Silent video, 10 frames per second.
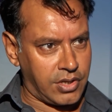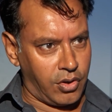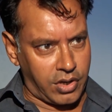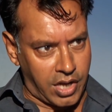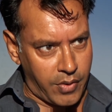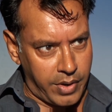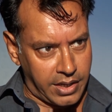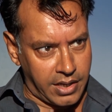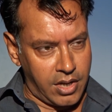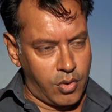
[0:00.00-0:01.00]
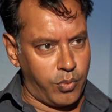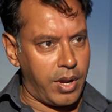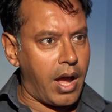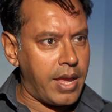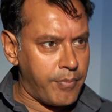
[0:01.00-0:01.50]
got going. We
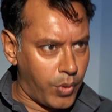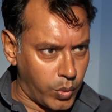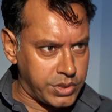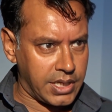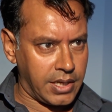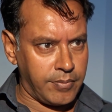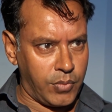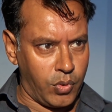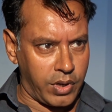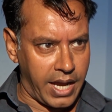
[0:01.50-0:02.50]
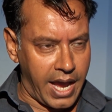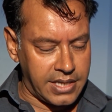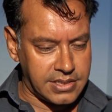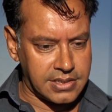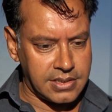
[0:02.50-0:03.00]
are importing more
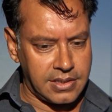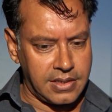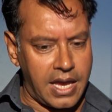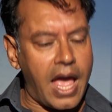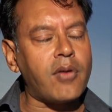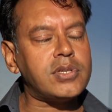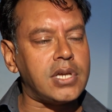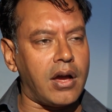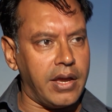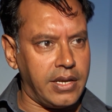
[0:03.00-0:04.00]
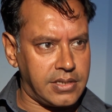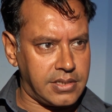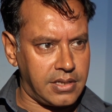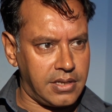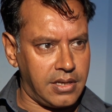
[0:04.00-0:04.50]
gas. How tight?